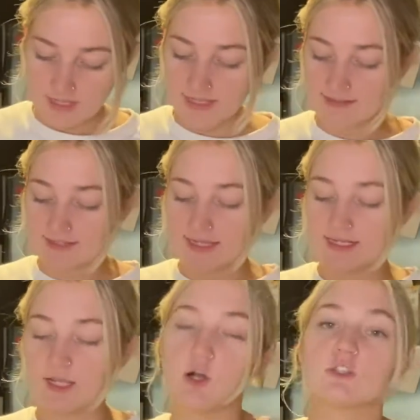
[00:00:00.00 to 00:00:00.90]
And then
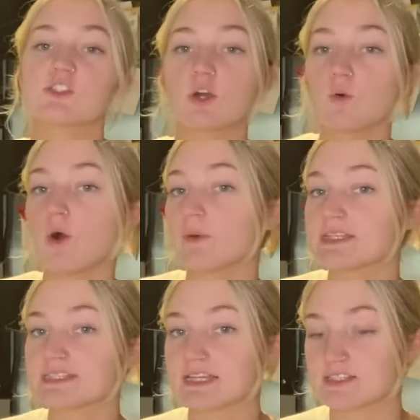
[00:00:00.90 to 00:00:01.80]
I also
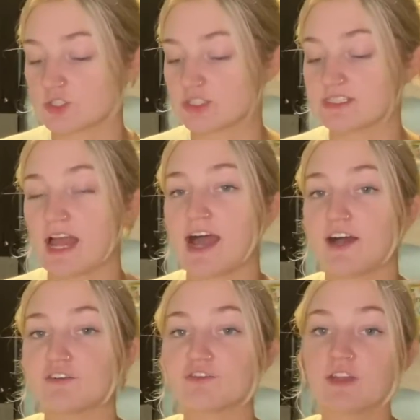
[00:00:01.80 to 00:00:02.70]
always like to just
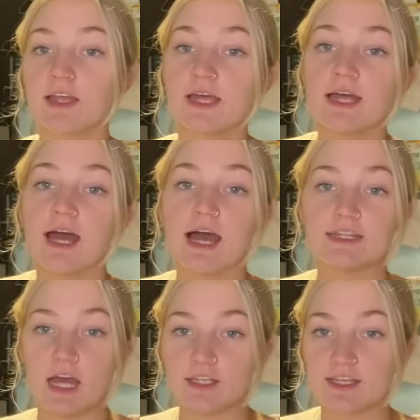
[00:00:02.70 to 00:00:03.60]
have an
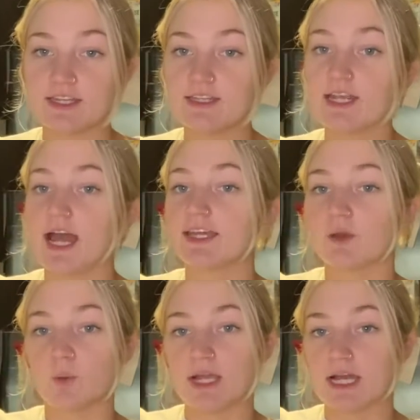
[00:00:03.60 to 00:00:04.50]
onion. I get
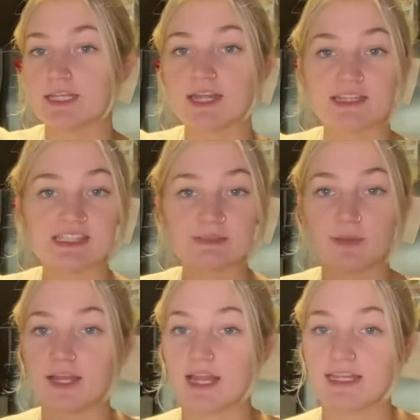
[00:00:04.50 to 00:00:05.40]
white onions,
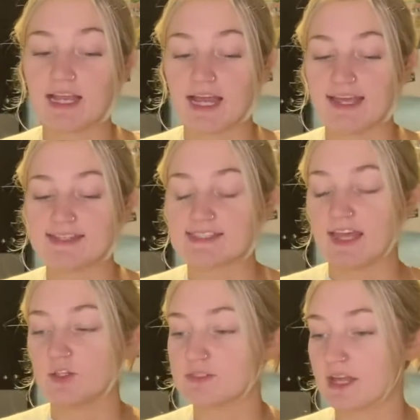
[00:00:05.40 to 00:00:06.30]
but any kinds. I
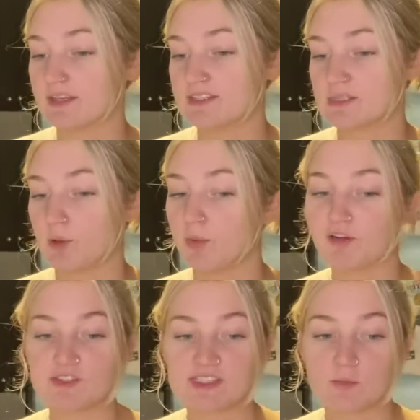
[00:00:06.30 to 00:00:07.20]
use onions in my
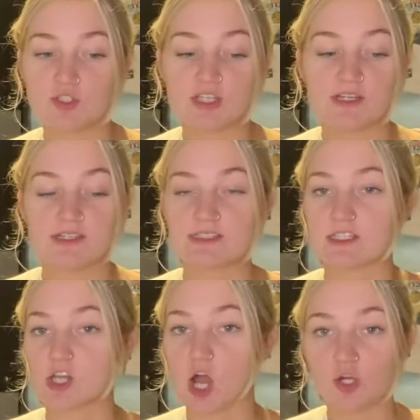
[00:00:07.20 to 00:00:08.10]
breakfast sandwiches, in
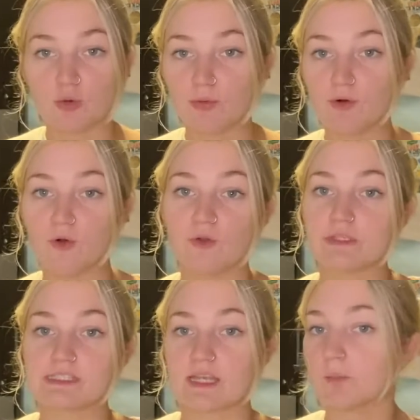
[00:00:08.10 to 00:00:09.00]
taco
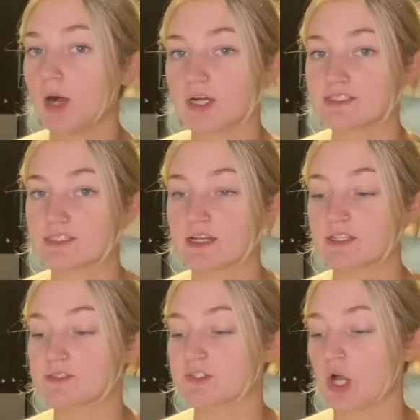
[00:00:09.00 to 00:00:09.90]
bowls, in
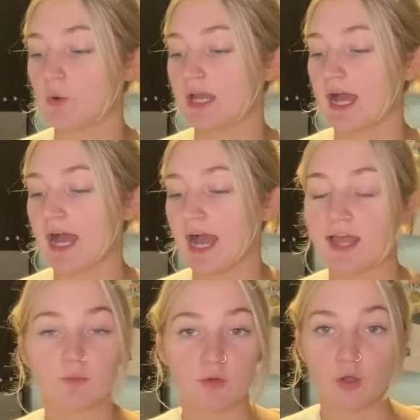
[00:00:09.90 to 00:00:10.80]
pastas. So
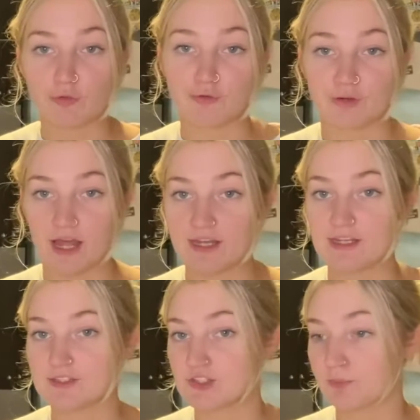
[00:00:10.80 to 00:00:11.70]
I will go through an
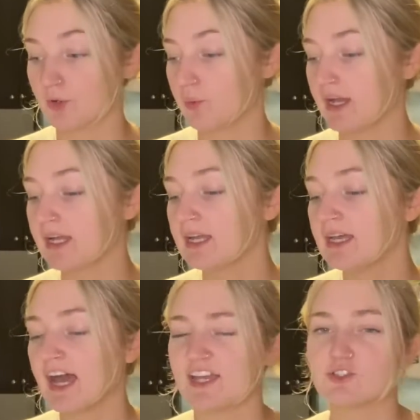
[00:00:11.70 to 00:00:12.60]
onion super quick.
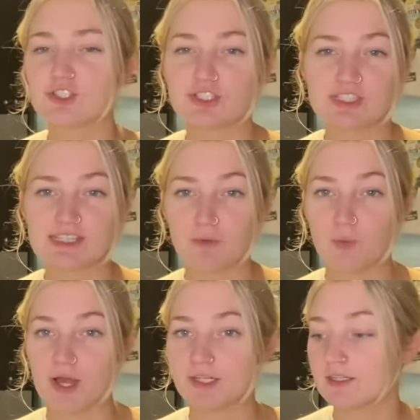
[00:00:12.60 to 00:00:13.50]
I usually just get
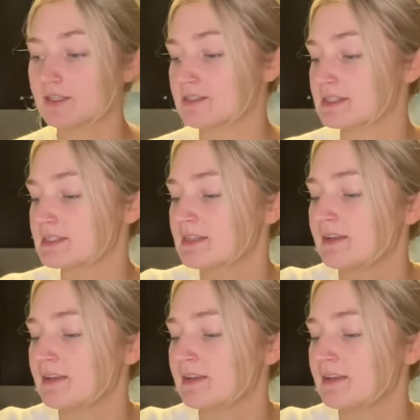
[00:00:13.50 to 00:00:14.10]
one because